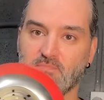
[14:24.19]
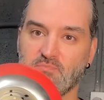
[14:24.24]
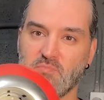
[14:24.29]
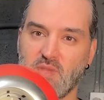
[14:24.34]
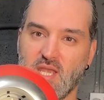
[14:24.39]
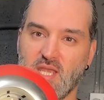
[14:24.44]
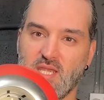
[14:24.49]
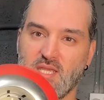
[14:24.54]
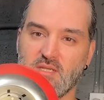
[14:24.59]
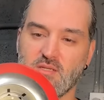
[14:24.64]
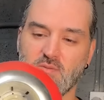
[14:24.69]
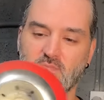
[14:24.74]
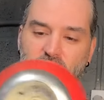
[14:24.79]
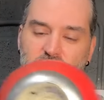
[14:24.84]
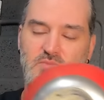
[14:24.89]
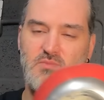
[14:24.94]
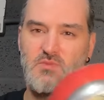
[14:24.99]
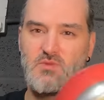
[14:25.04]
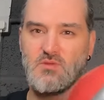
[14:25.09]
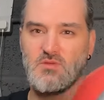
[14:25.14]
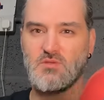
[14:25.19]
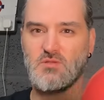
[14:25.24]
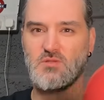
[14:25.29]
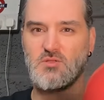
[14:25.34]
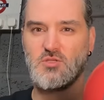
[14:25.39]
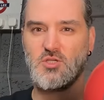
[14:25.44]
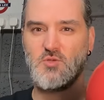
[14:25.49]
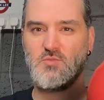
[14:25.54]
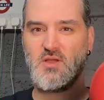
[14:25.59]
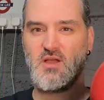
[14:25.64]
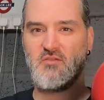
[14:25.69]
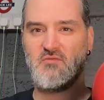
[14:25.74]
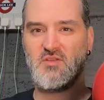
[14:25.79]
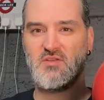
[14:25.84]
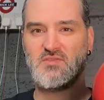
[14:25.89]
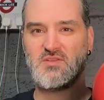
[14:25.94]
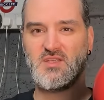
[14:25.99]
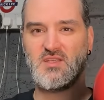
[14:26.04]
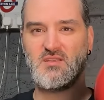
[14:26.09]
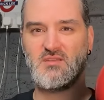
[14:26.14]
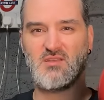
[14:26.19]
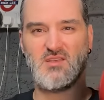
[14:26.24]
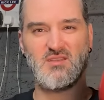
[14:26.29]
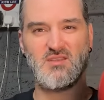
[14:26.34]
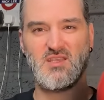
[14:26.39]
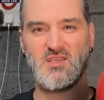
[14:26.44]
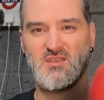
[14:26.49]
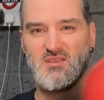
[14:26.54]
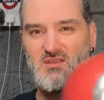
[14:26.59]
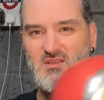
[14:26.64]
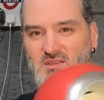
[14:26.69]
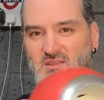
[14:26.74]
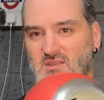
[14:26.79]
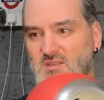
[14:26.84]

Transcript: Paid £2.50, I think.